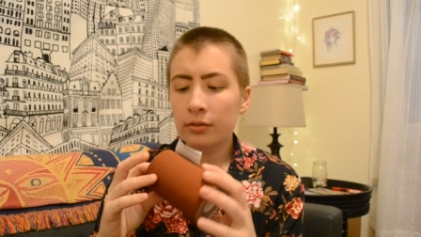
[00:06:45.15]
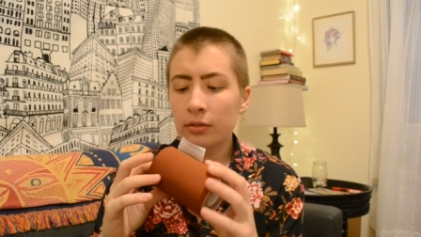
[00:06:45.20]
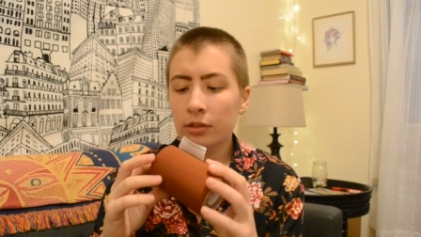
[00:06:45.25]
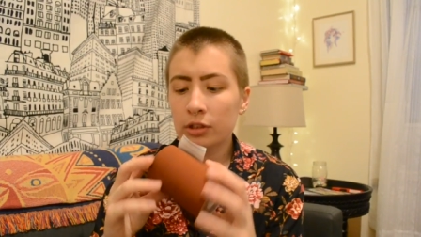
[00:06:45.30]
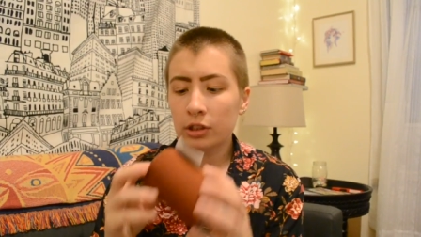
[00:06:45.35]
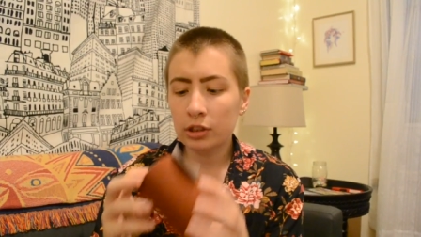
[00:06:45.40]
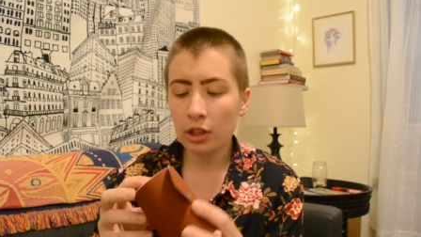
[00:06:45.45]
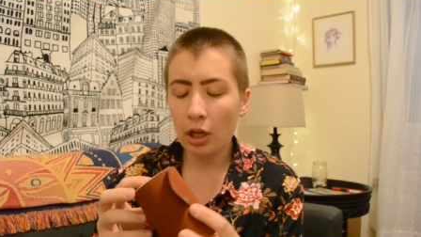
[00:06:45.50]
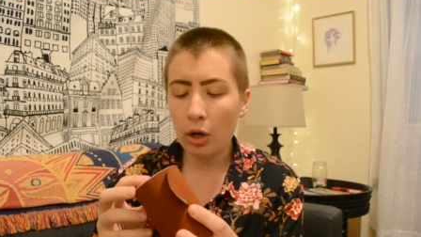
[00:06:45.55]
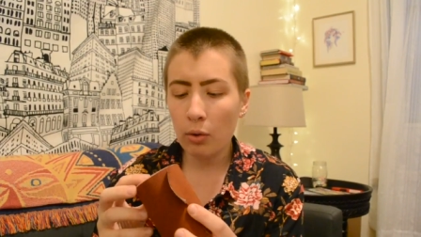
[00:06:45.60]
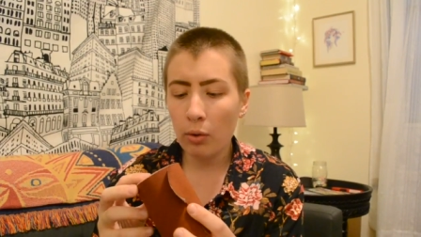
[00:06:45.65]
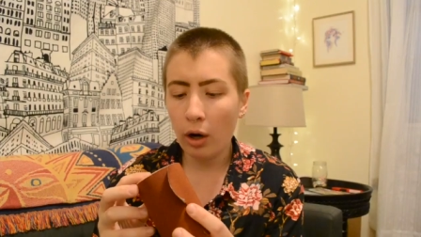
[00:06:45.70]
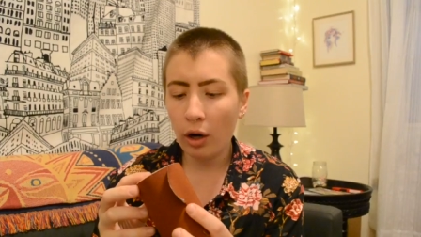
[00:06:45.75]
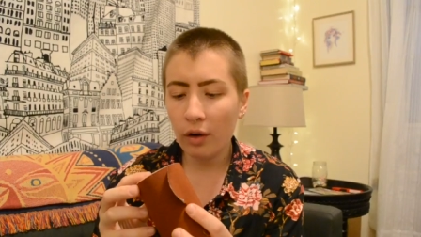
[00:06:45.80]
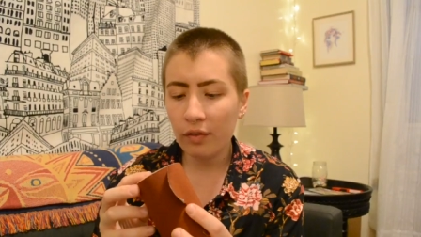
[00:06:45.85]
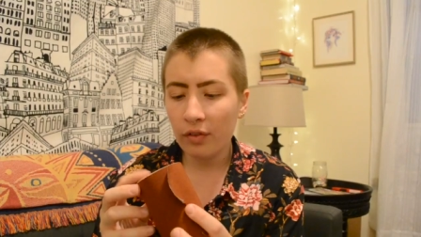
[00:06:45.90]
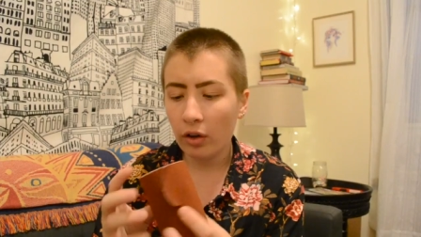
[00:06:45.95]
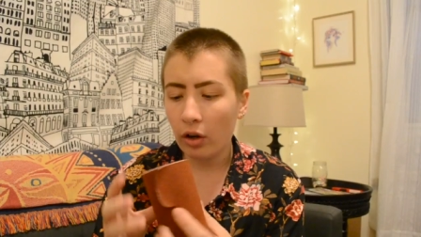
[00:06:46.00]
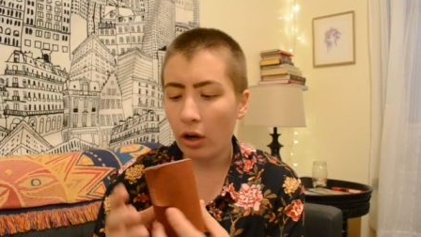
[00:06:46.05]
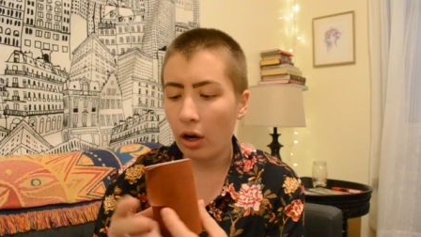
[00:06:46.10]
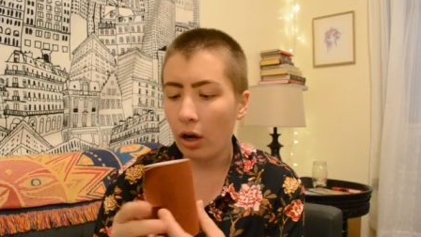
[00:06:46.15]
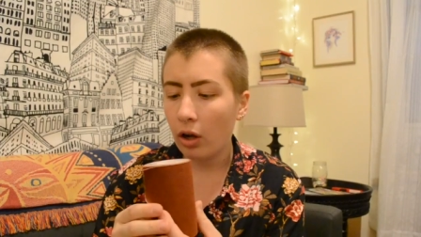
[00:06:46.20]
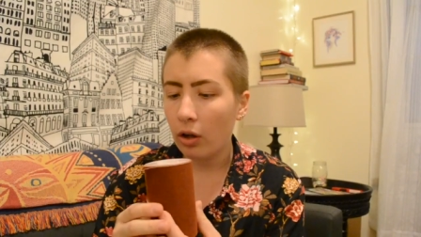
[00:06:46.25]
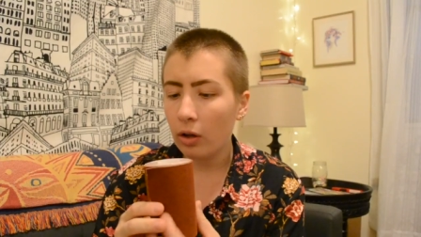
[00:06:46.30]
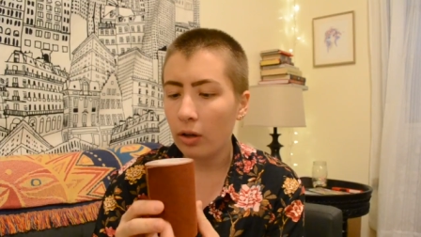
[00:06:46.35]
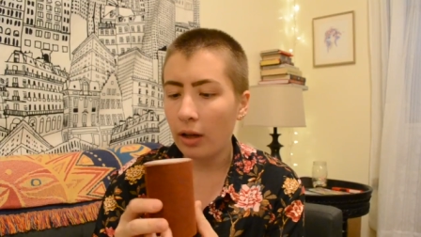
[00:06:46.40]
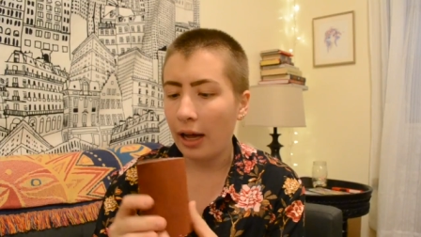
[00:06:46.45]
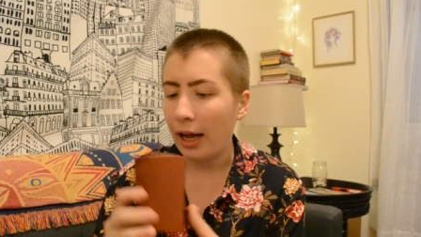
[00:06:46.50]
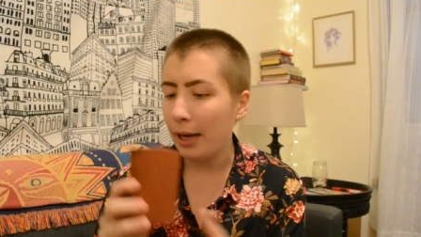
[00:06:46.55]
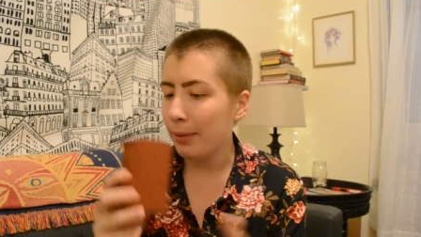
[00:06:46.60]
So
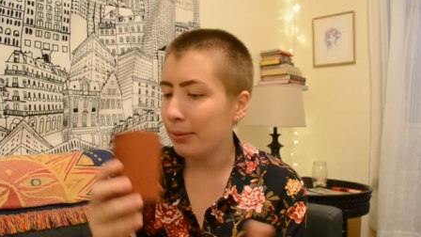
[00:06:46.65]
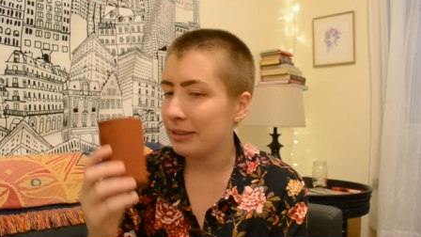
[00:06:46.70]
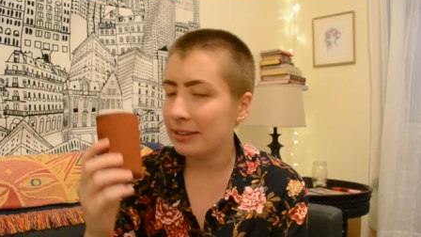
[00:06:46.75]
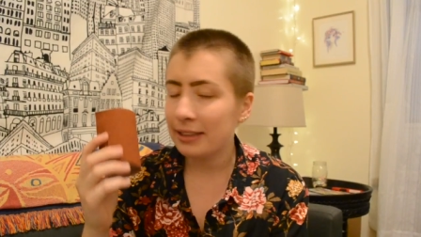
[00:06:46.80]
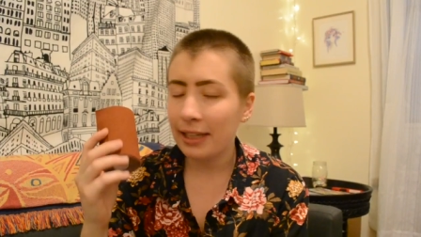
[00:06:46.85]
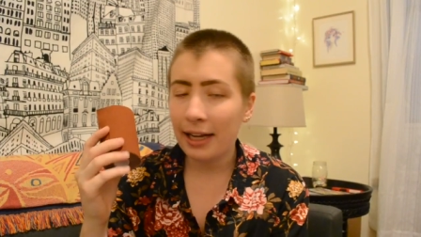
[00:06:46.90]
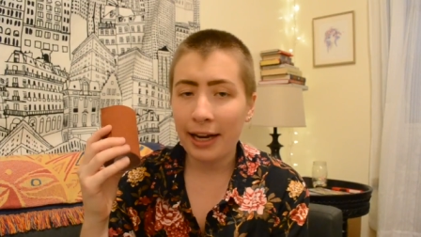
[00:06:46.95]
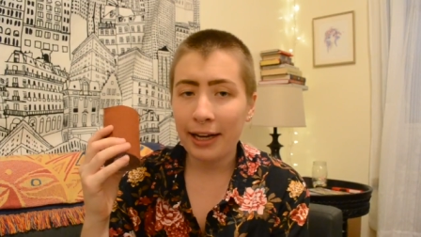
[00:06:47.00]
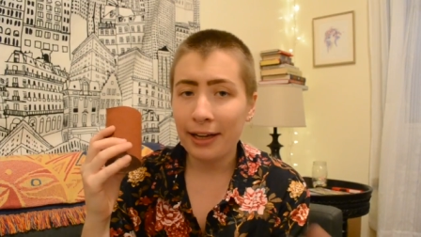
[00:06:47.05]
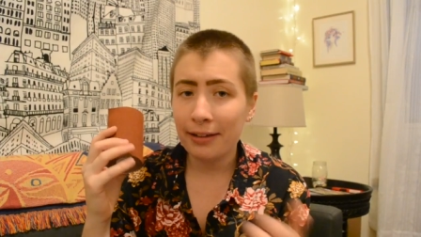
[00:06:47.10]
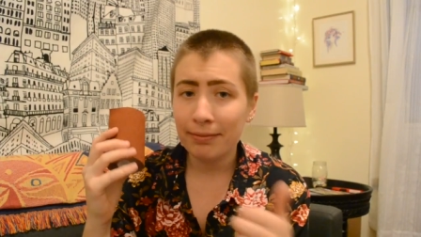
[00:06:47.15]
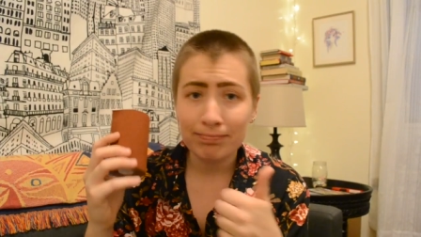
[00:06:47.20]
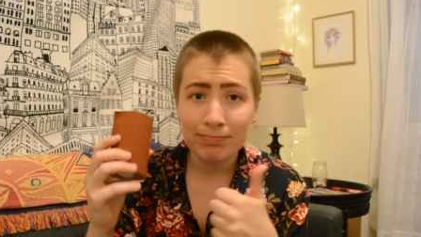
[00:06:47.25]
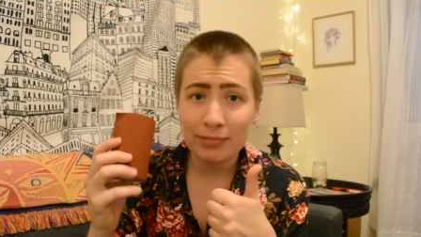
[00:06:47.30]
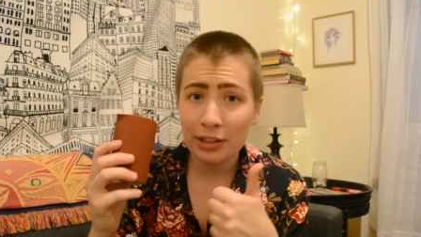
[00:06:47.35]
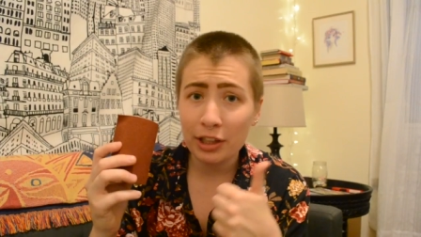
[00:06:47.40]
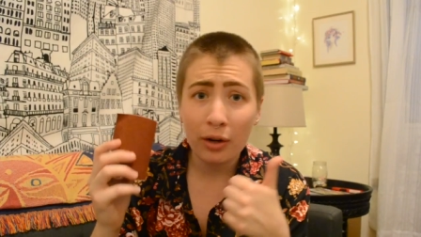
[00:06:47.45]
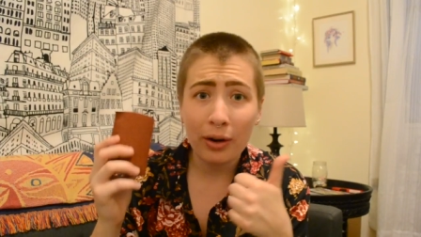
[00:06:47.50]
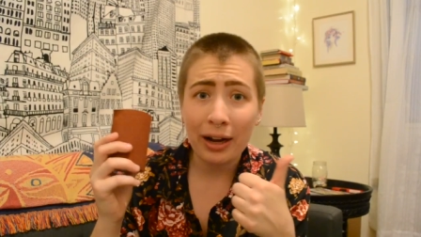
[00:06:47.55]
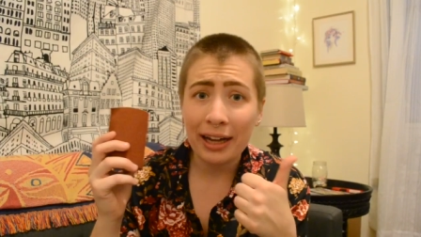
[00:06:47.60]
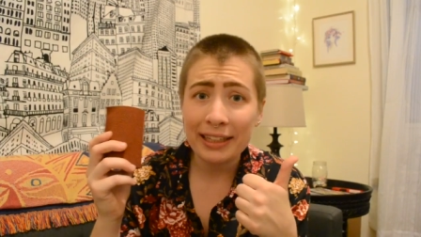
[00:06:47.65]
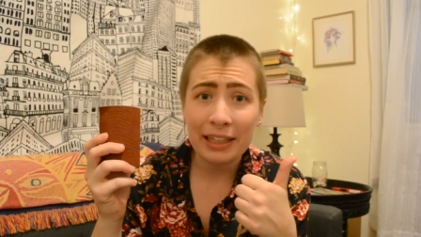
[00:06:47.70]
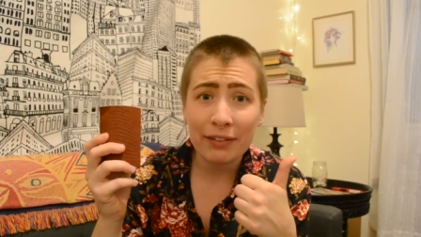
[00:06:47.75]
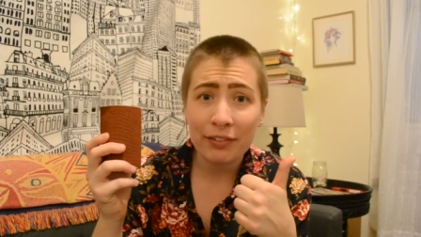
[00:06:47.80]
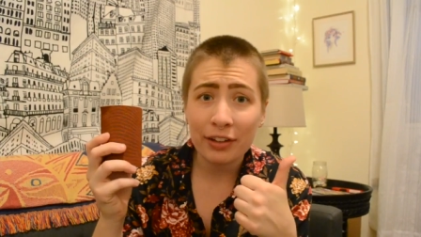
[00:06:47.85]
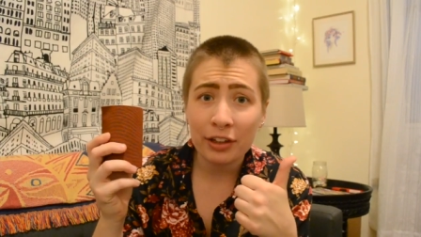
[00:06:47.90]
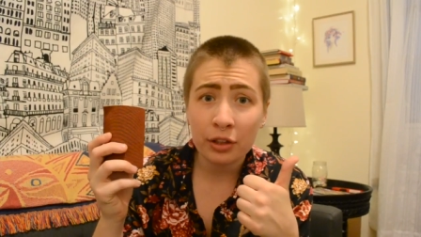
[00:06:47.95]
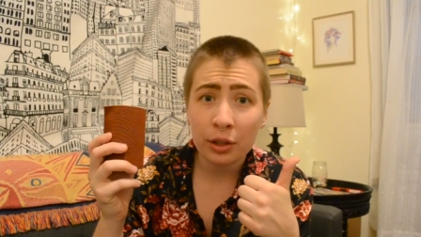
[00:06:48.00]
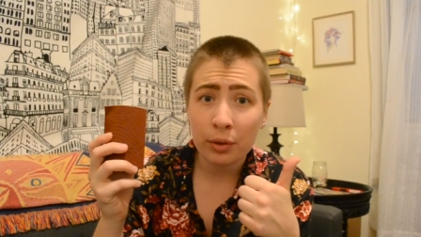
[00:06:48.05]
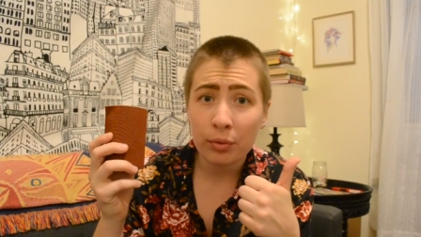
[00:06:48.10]
overall, I would say, you know, I give
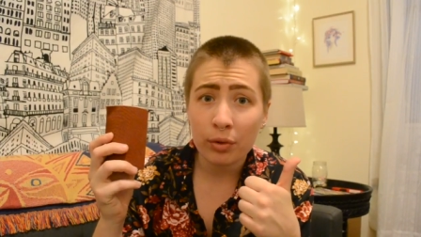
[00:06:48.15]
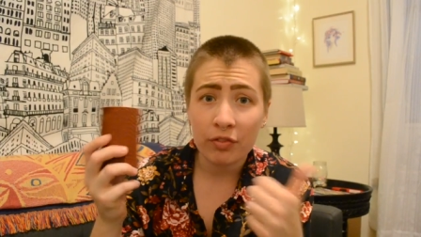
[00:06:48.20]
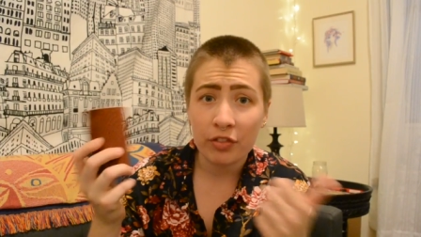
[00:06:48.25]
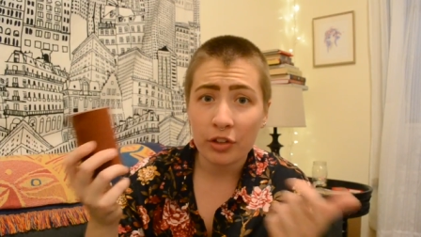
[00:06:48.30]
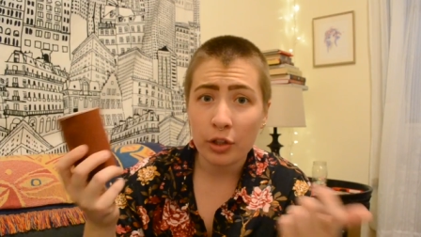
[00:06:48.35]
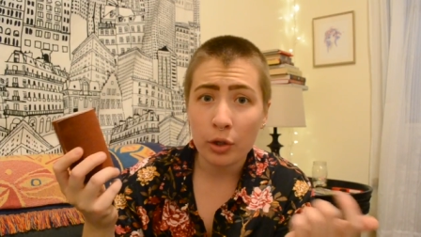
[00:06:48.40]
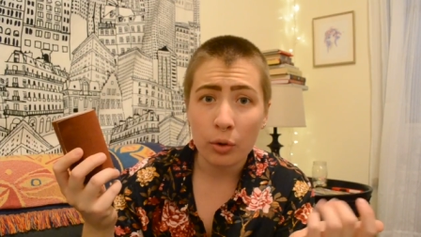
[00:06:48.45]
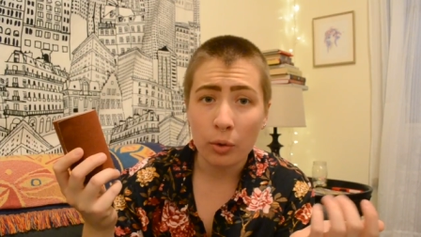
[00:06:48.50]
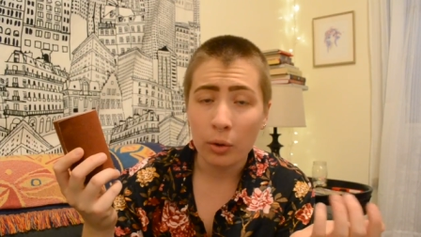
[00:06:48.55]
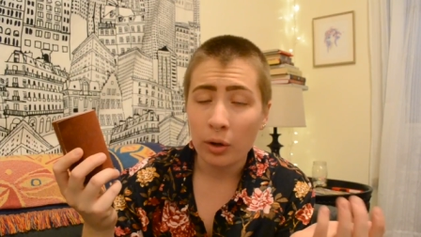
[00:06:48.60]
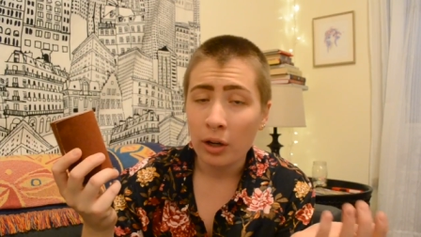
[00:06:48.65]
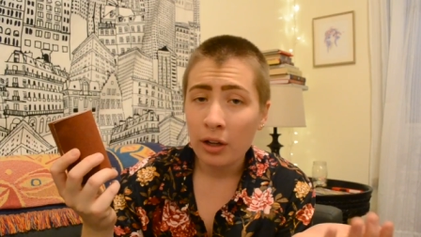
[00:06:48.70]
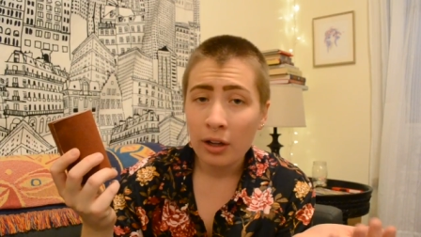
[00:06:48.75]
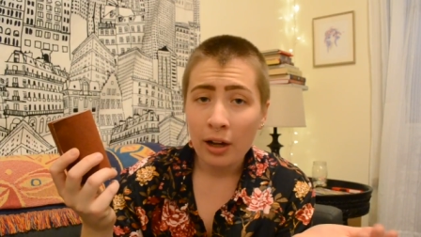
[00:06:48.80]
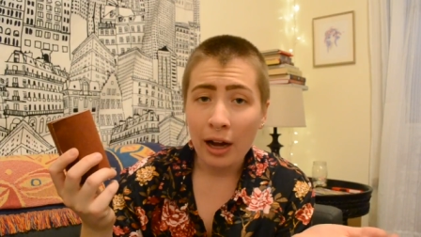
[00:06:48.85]
it a good review.